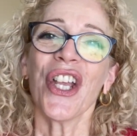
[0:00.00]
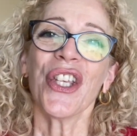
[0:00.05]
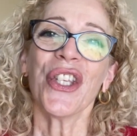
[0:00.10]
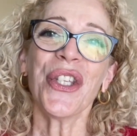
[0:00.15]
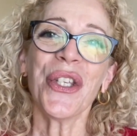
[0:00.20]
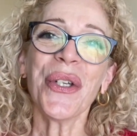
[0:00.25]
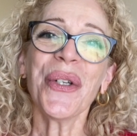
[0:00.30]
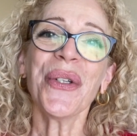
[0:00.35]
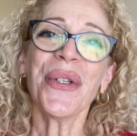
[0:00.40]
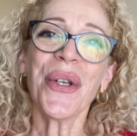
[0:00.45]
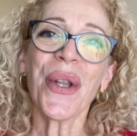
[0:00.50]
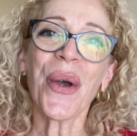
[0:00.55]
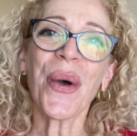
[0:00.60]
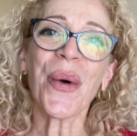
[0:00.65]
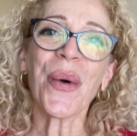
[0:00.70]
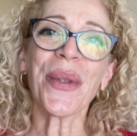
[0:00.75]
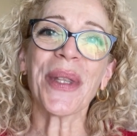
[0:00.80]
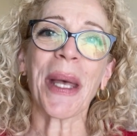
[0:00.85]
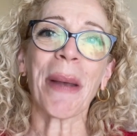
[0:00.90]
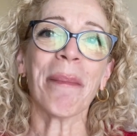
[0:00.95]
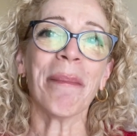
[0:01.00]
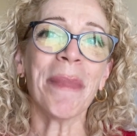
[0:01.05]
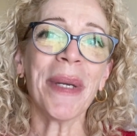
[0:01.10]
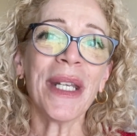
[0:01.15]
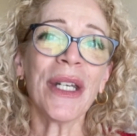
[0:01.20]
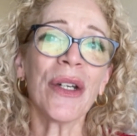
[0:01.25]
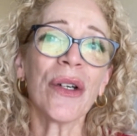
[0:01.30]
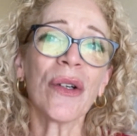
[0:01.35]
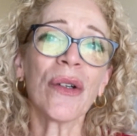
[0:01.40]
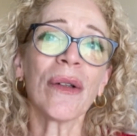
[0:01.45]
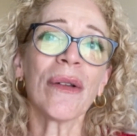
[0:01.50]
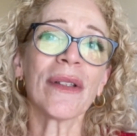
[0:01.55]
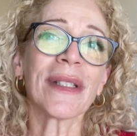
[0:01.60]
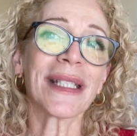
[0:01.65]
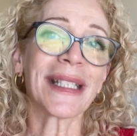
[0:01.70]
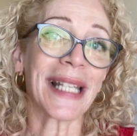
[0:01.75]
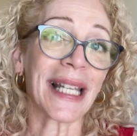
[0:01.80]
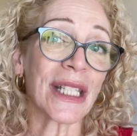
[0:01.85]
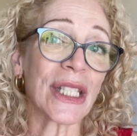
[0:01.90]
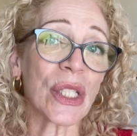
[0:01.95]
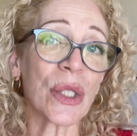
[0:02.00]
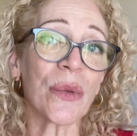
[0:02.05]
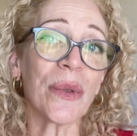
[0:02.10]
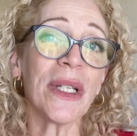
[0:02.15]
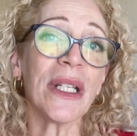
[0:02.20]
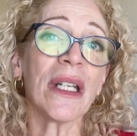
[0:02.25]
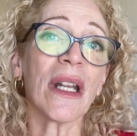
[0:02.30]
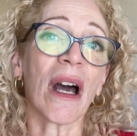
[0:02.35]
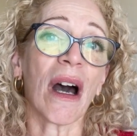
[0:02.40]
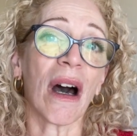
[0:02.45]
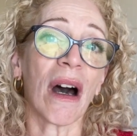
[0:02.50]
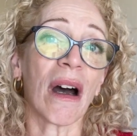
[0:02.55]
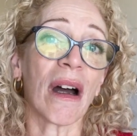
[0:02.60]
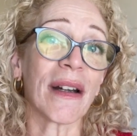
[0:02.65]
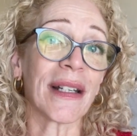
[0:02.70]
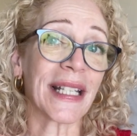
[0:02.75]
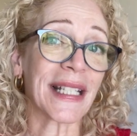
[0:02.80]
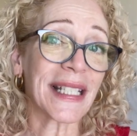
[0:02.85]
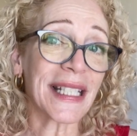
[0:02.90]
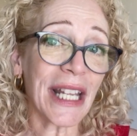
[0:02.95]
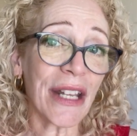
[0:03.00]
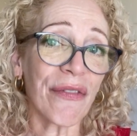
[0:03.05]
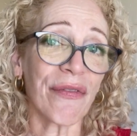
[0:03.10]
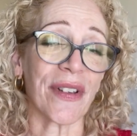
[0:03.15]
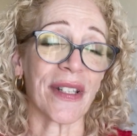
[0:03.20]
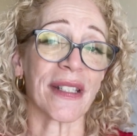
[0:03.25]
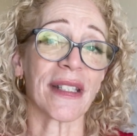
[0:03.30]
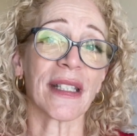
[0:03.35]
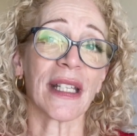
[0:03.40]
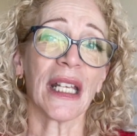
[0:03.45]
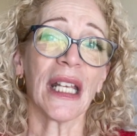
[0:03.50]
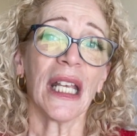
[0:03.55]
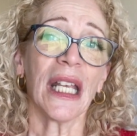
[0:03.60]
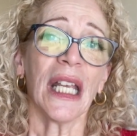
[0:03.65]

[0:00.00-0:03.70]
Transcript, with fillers: you know that mineral sunscreen are the safest.